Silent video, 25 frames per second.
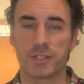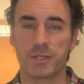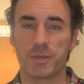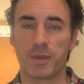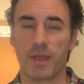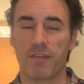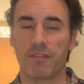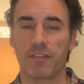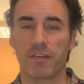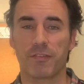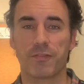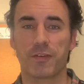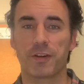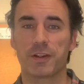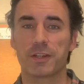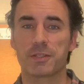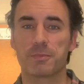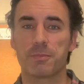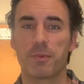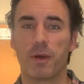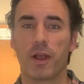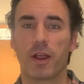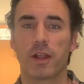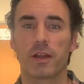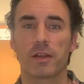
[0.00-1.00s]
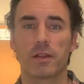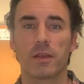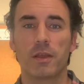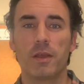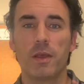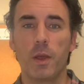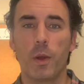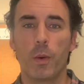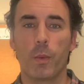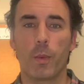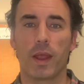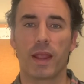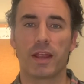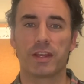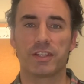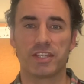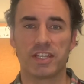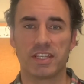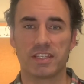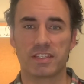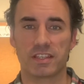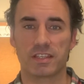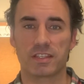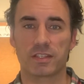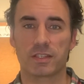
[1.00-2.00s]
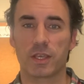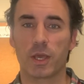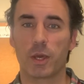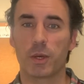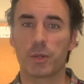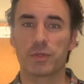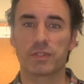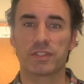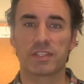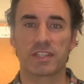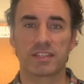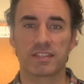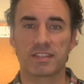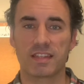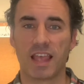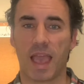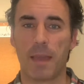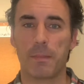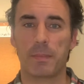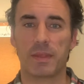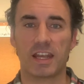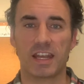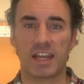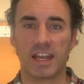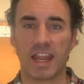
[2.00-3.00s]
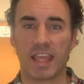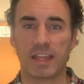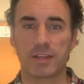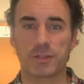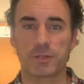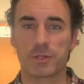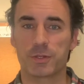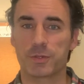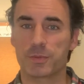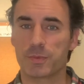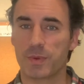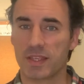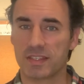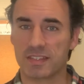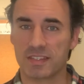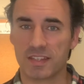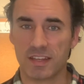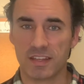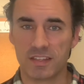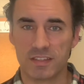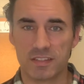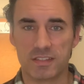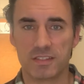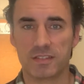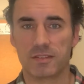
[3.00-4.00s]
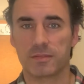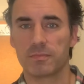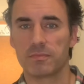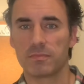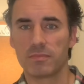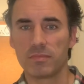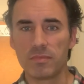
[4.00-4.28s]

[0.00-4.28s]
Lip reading: You have the first part where Jesus goes to Simon and Andrew's residence.